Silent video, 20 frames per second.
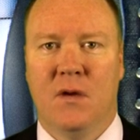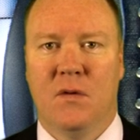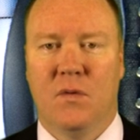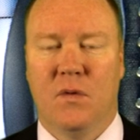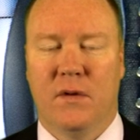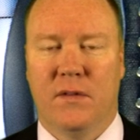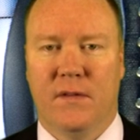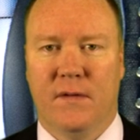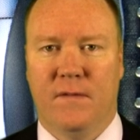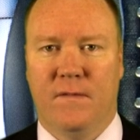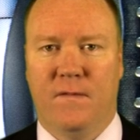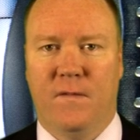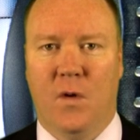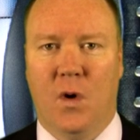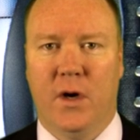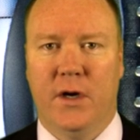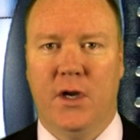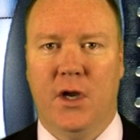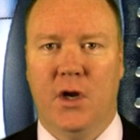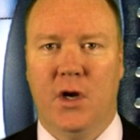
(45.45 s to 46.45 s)
with a
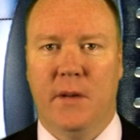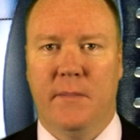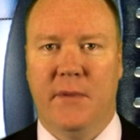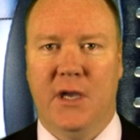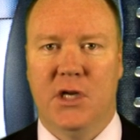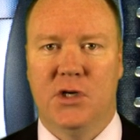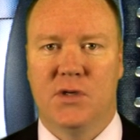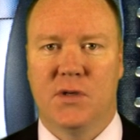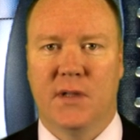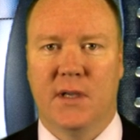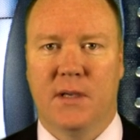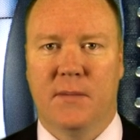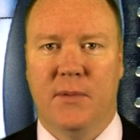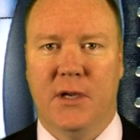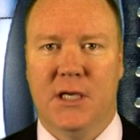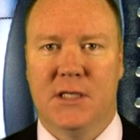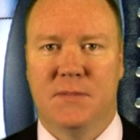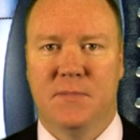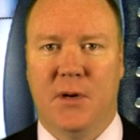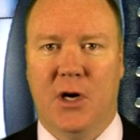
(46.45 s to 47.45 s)
4-unit Major League
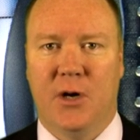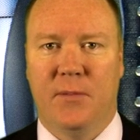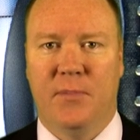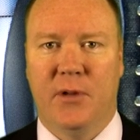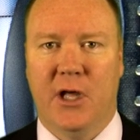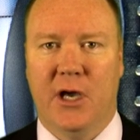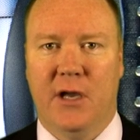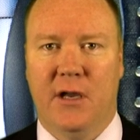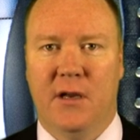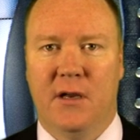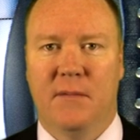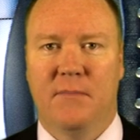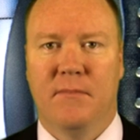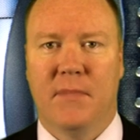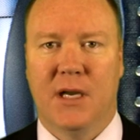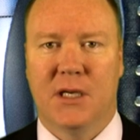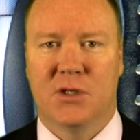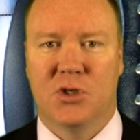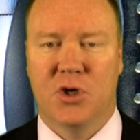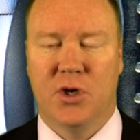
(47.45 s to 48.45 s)
Baseball play.
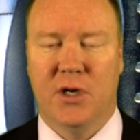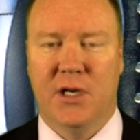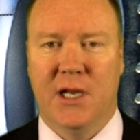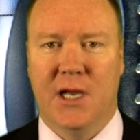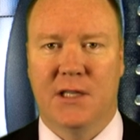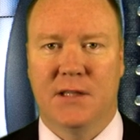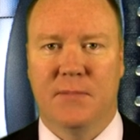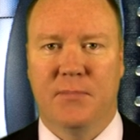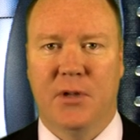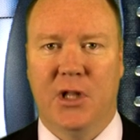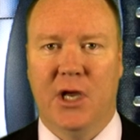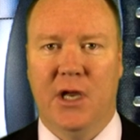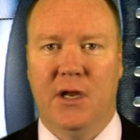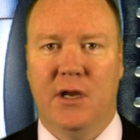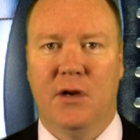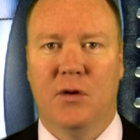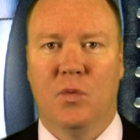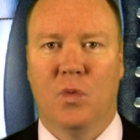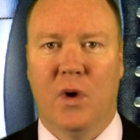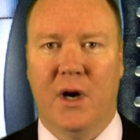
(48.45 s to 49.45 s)
Make sure you get the
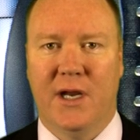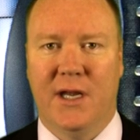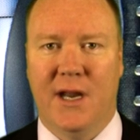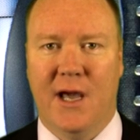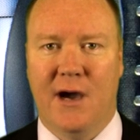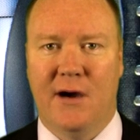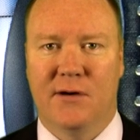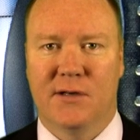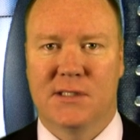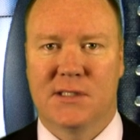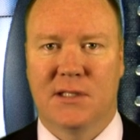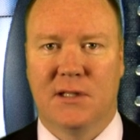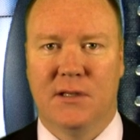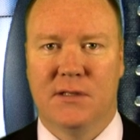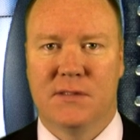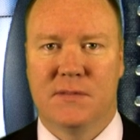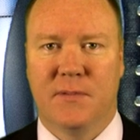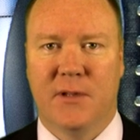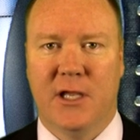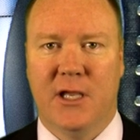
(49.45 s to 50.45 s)
play right now
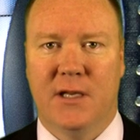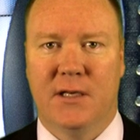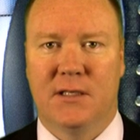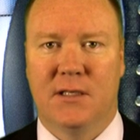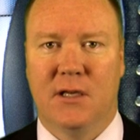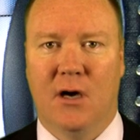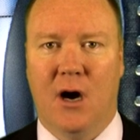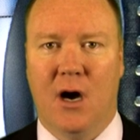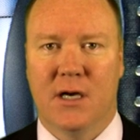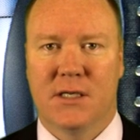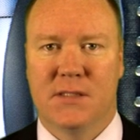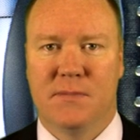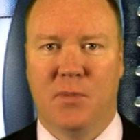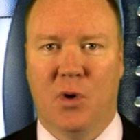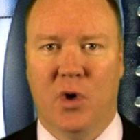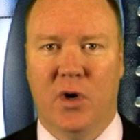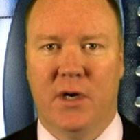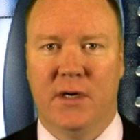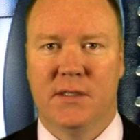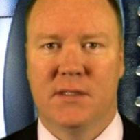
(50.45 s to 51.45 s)
exclusively at
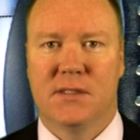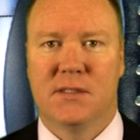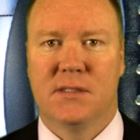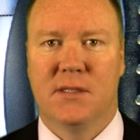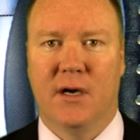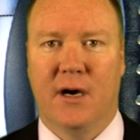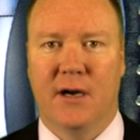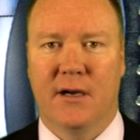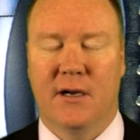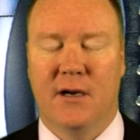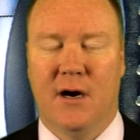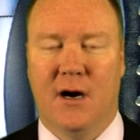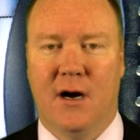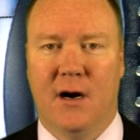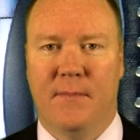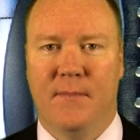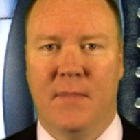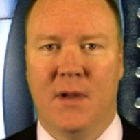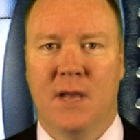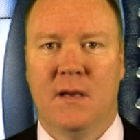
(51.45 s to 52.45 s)

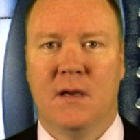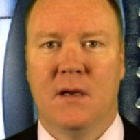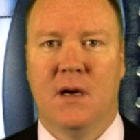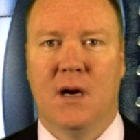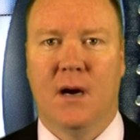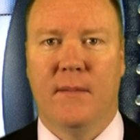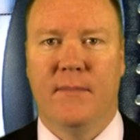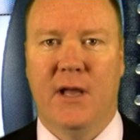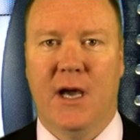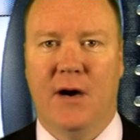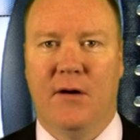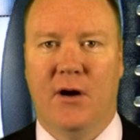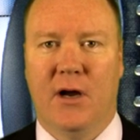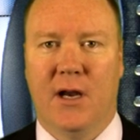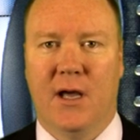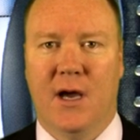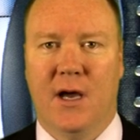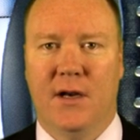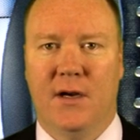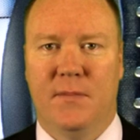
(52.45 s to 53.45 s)
DocSports.com. I'm now on
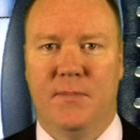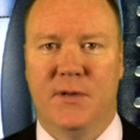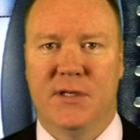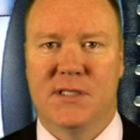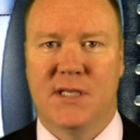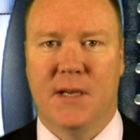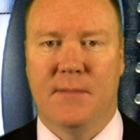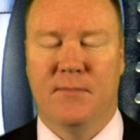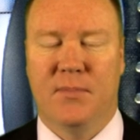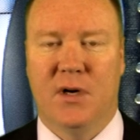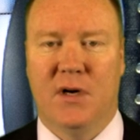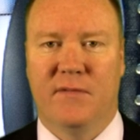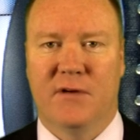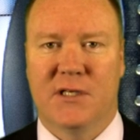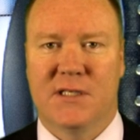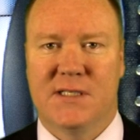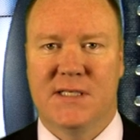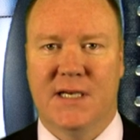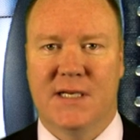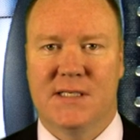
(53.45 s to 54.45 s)
a 100% perfect
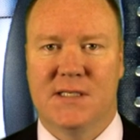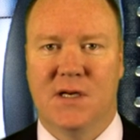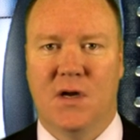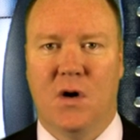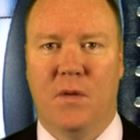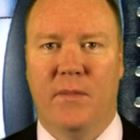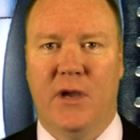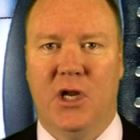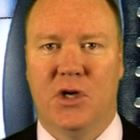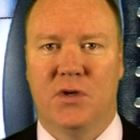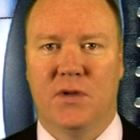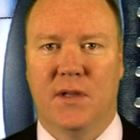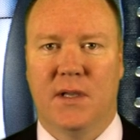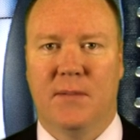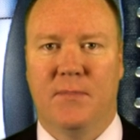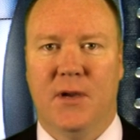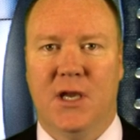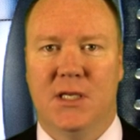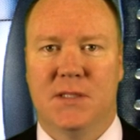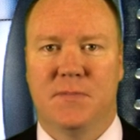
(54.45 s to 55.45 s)
6-0 Major
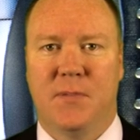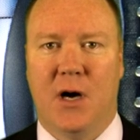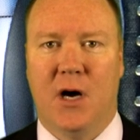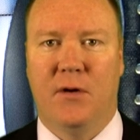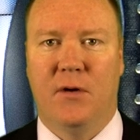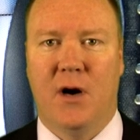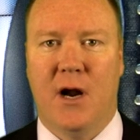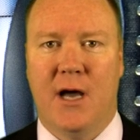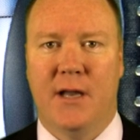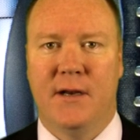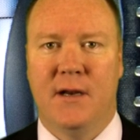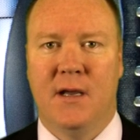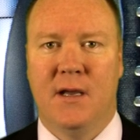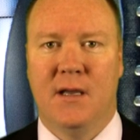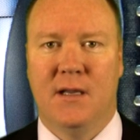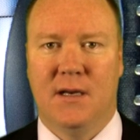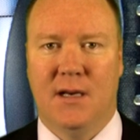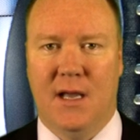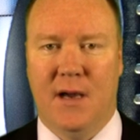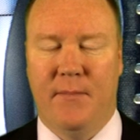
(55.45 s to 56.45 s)
League Baseball run.
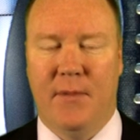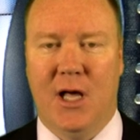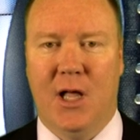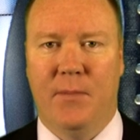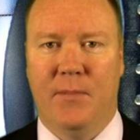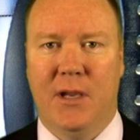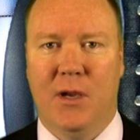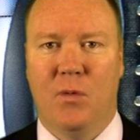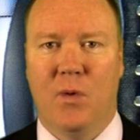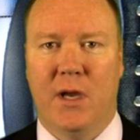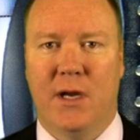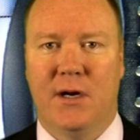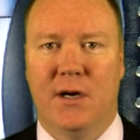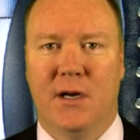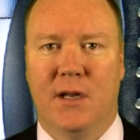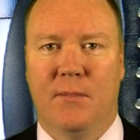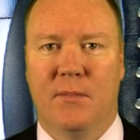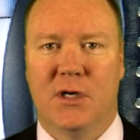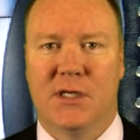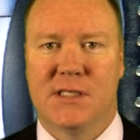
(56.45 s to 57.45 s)
An MLB winner,
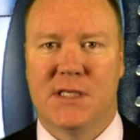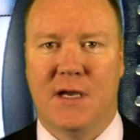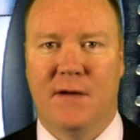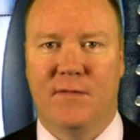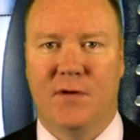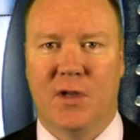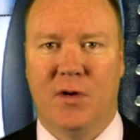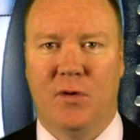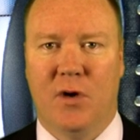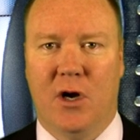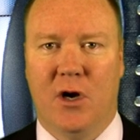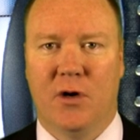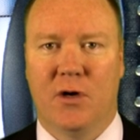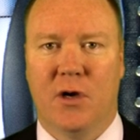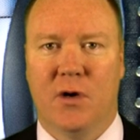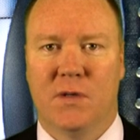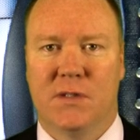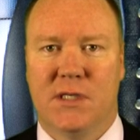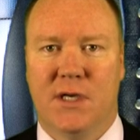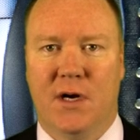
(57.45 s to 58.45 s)
number 7 in a row,
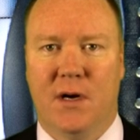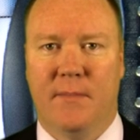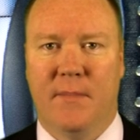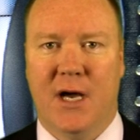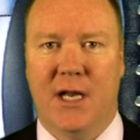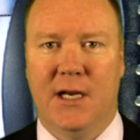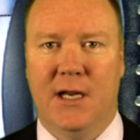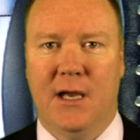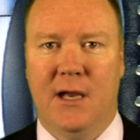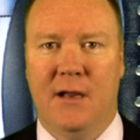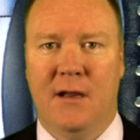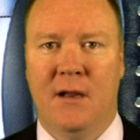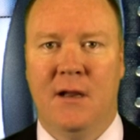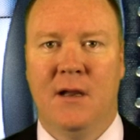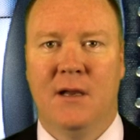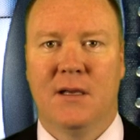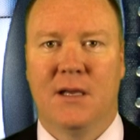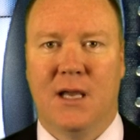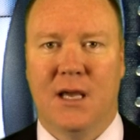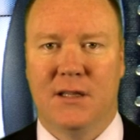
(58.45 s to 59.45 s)
goes here Monday.
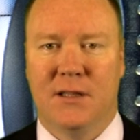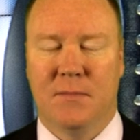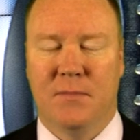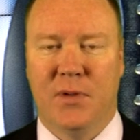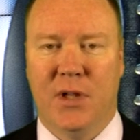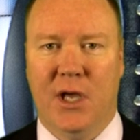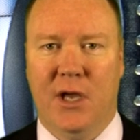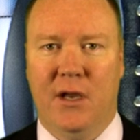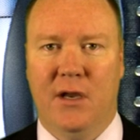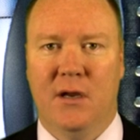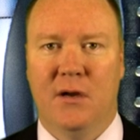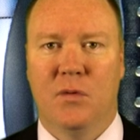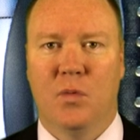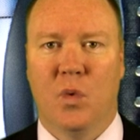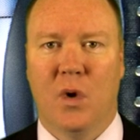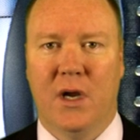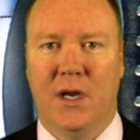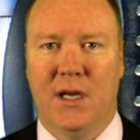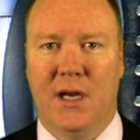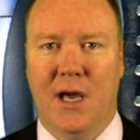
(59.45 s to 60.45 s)
Get the play
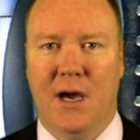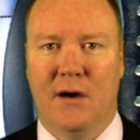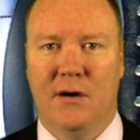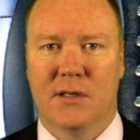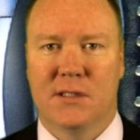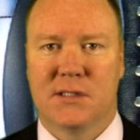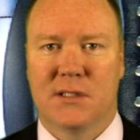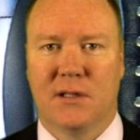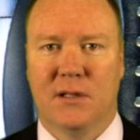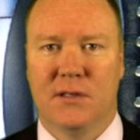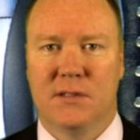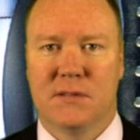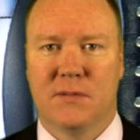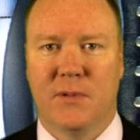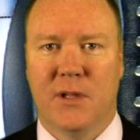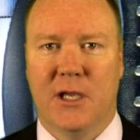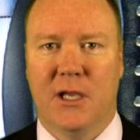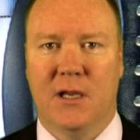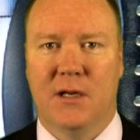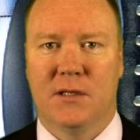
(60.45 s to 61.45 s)
right now
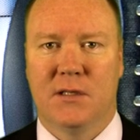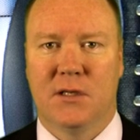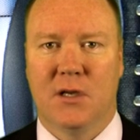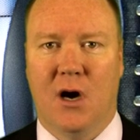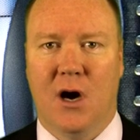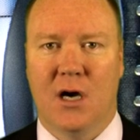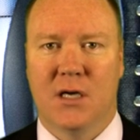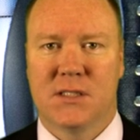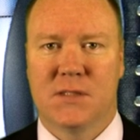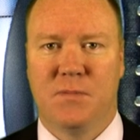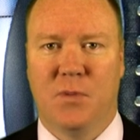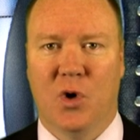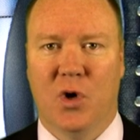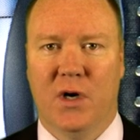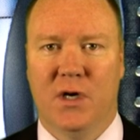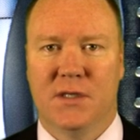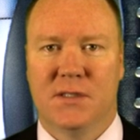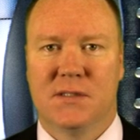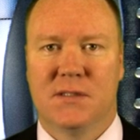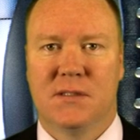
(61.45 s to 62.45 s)
exclusively at
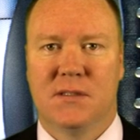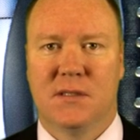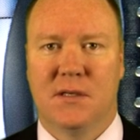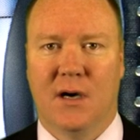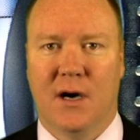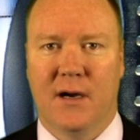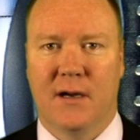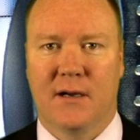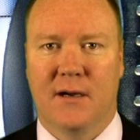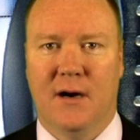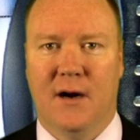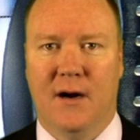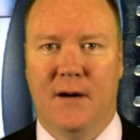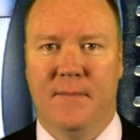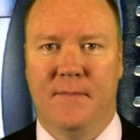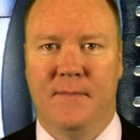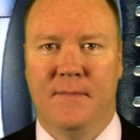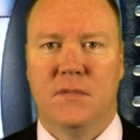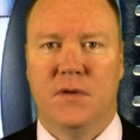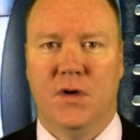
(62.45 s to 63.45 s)

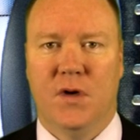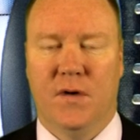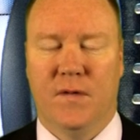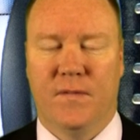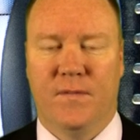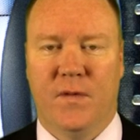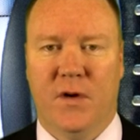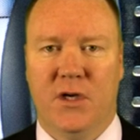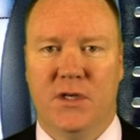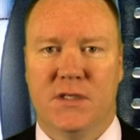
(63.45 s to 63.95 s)
DocSports.com. Your free